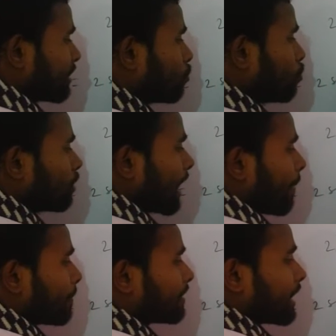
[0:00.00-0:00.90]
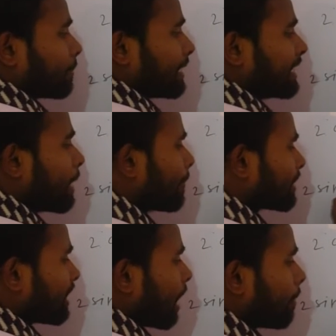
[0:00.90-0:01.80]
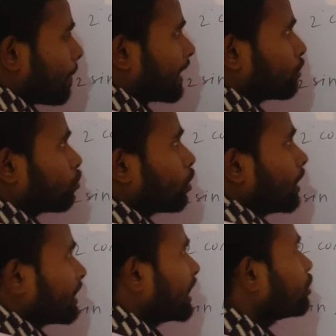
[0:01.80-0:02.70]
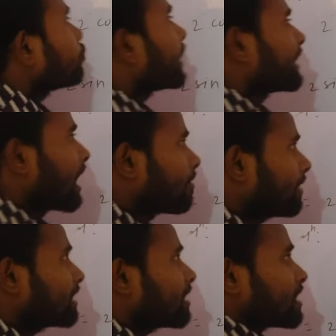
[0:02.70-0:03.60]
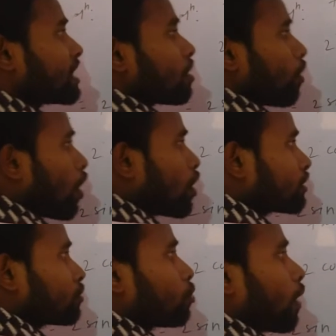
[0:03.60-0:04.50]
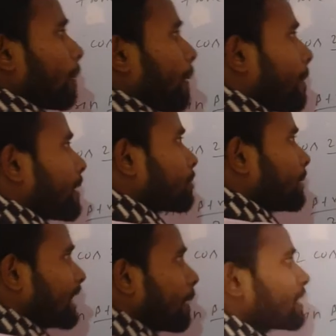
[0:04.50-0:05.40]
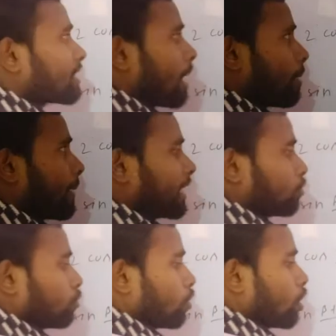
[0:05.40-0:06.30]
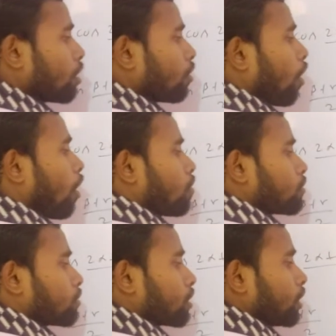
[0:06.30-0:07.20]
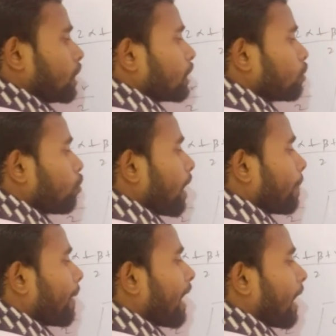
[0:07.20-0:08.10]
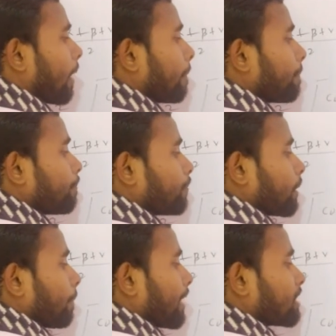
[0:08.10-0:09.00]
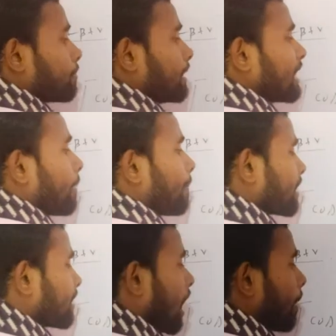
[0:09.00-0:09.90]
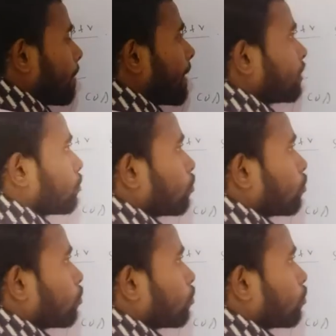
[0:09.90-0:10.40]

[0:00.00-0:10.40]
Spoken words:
2 times sin beta plus gamma by 2, then you get definitely cos 2 alpha plus beta plus gamma by 2. Cos 2 alpha plus beta plus gamma by 2.